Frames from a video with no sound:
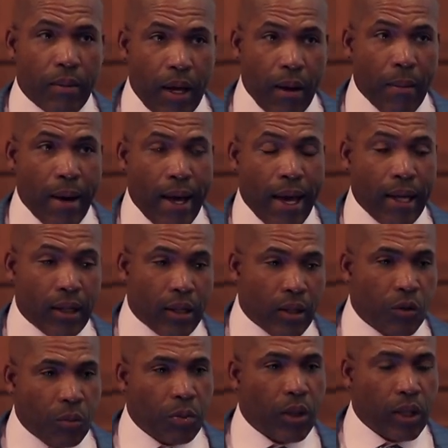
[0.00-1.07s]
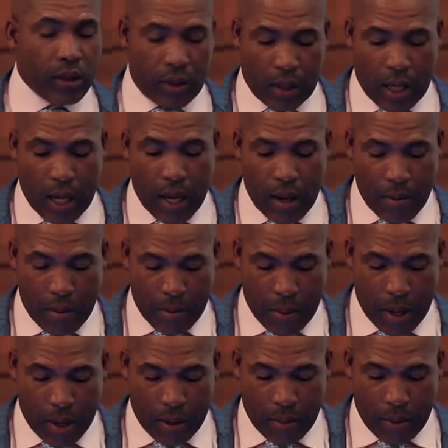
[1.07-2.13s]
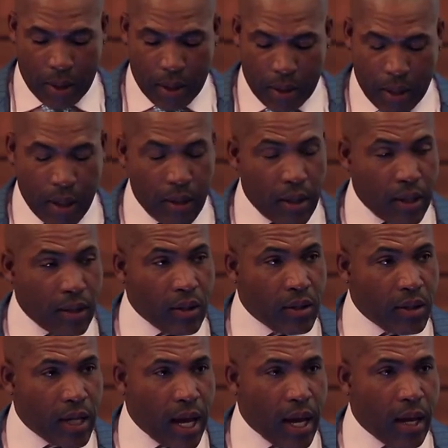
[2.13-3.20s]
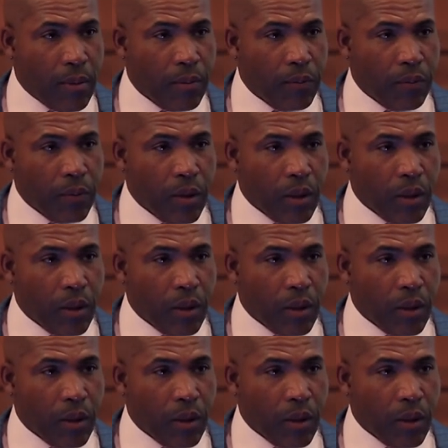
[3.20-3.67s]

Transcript: am I at this place that I am in my, in, in, at this time.